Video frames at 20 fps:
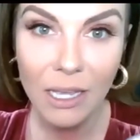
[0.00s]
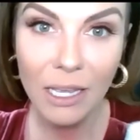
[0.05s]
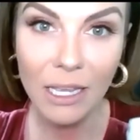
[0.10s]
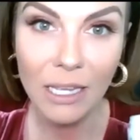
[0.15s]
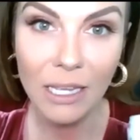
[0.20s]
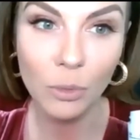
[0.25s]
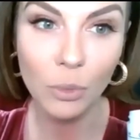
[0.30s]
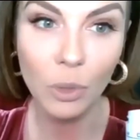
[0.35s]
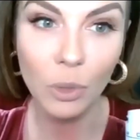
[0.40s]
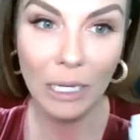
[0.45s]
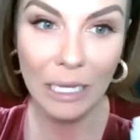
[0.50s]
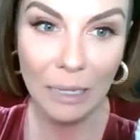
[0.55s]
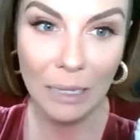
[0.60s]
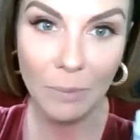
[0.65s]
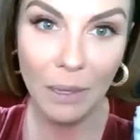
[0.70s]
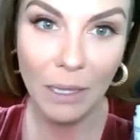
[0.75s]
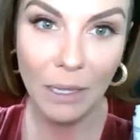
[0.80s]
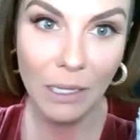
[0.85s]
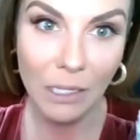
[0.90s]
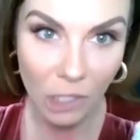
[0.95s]
is we're
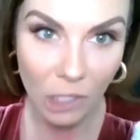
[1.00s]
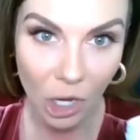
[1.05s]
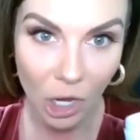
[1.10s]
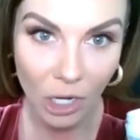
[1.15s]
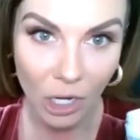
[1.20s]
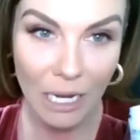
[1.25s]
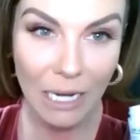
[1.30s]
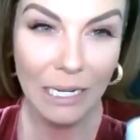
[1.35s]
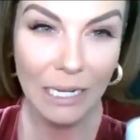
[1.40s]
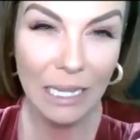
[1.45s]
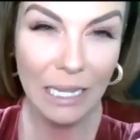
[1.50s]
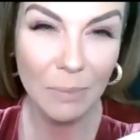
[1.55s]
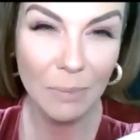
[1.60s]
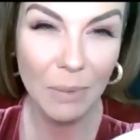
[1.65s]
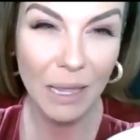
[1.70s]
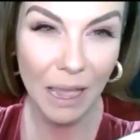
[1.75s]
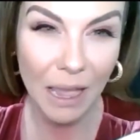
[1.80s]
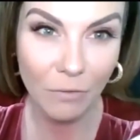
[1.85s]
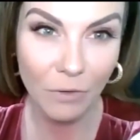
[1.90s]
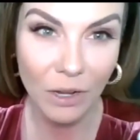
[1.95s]
keeping this on and
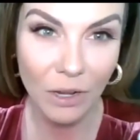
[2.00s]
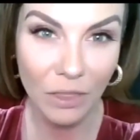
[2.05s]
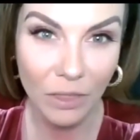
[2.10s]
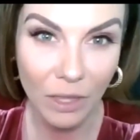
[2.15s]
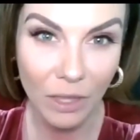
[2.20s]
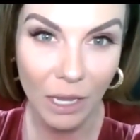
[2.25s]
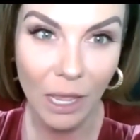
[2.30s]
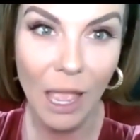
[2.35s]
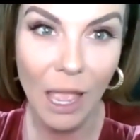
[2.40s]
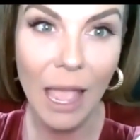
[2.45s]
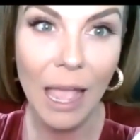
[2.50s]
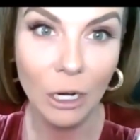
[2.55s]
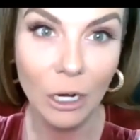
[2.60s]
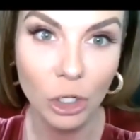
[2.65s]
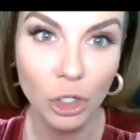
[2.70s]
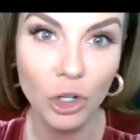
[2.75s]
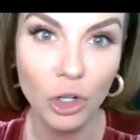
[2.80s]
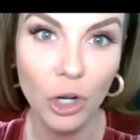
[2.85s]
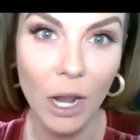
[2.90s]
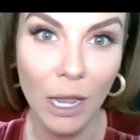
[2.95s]
keeping everything
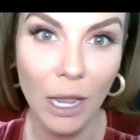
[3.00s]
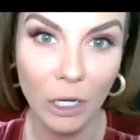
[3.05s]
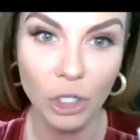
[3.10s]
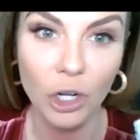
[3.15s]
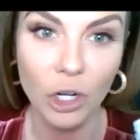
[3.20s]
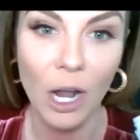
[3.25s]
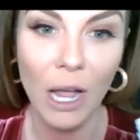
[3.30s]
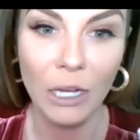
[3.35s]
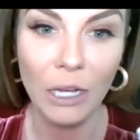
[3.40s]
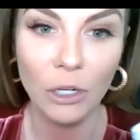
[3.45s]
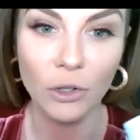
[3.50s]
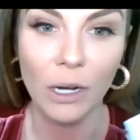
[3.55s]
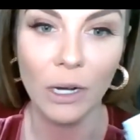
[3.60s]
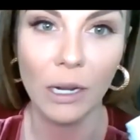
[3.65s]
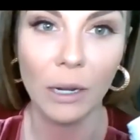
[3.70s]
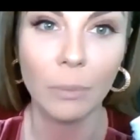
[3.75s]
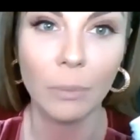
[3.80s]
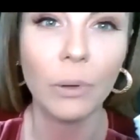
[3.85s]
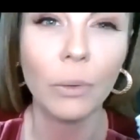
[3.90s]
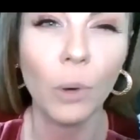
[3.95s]
extra, extra
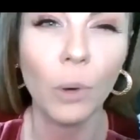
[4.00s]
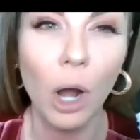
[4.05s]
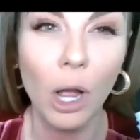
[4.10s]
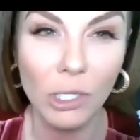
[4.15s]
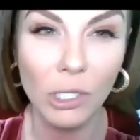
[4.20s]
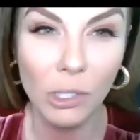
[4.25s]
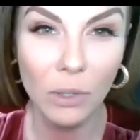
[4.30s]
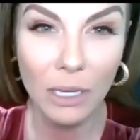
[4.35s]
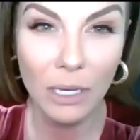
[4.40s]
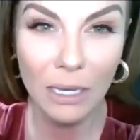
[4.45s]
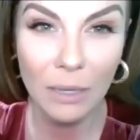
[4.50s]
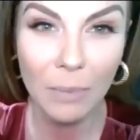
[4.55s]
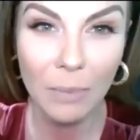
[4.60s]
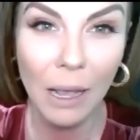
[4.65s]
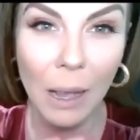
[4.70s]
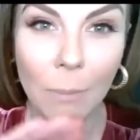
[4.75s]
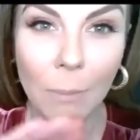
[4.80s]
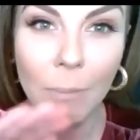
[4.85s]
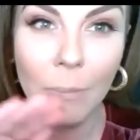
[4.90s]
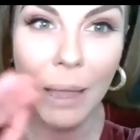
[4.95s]
hydrated, but we're also
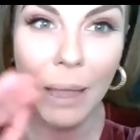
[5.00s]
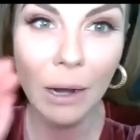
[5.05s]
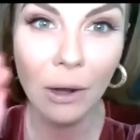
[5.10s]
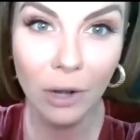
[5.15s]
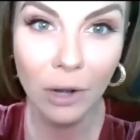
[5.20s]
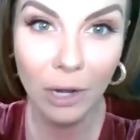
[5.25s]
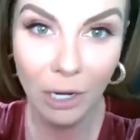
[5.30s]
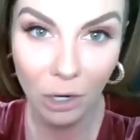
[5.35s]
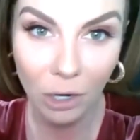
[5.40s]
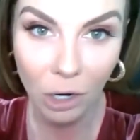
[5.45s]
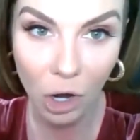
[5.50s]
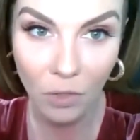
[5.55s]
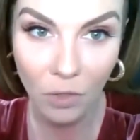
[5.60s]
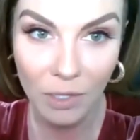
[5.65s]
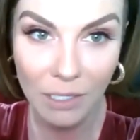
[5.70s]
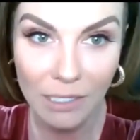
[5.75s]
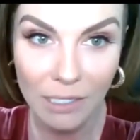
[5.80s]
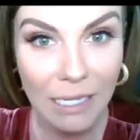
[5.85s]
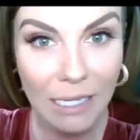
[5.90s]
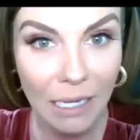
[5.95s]
keeping a barrier on
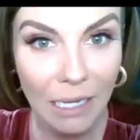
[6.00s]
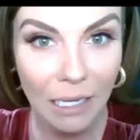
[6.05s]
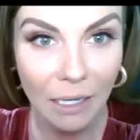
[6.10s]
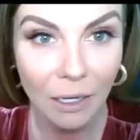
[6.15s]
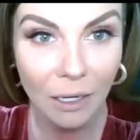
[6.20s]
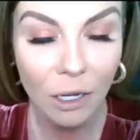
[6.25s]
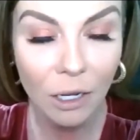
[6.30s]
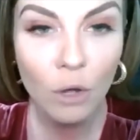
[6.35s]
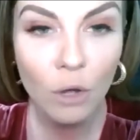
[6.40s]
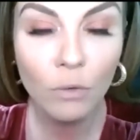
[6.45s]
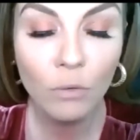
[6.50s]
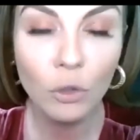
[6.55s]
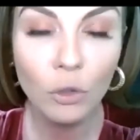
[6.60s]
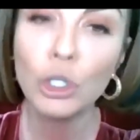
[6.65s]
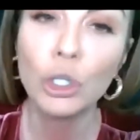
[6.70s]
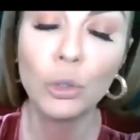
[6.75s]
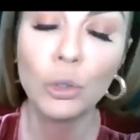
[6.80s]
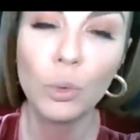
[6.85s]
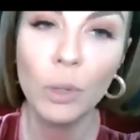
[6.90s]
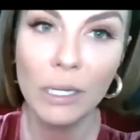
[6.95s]
the skin for
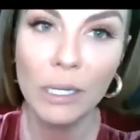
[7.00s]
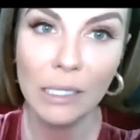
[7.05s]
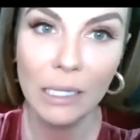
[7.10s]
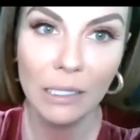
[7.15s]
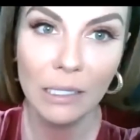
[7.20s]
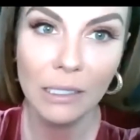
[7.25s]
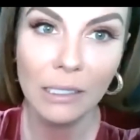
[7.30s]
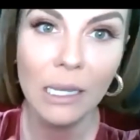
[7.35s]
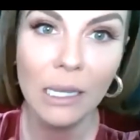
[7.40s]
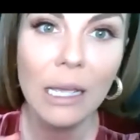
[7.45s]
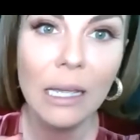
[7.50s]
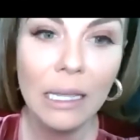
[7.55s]
2 reasons.